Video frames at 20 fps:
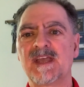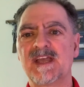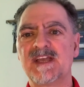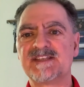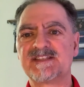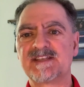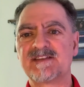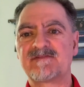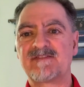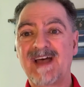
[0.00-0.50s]

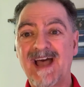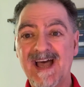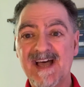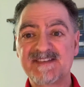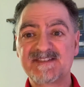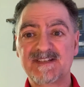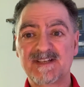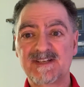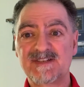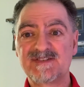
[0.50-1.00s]
is, if
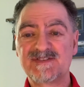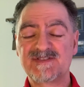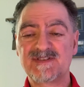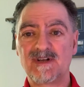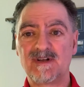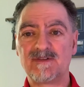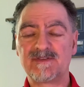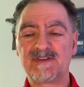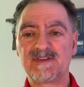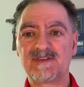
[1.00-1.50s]
as a
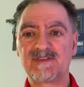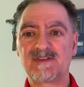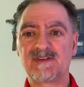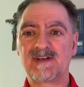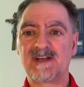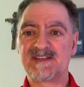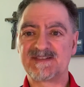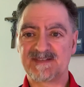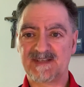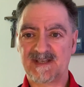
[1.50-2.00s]
consultant,
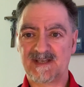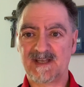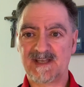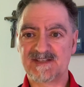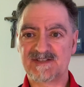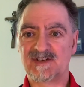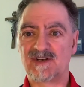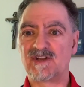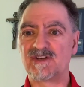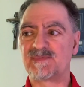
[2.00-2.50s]
as
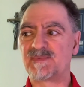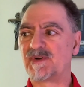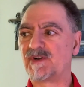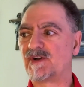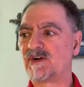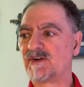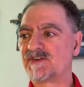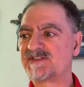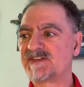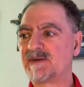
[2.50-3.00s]
an
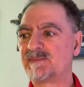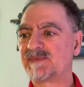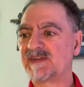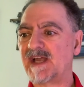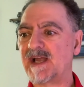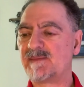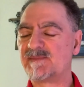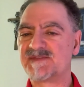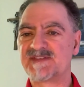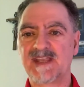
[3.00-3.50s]
entrepreneur,
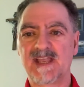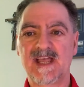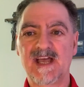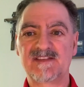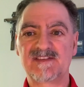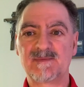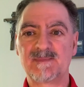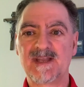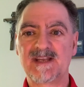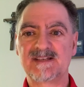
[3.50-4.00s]
sometimes they
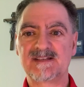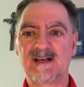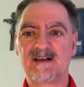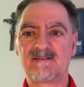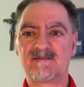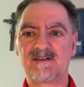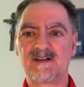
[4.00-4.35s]
had to make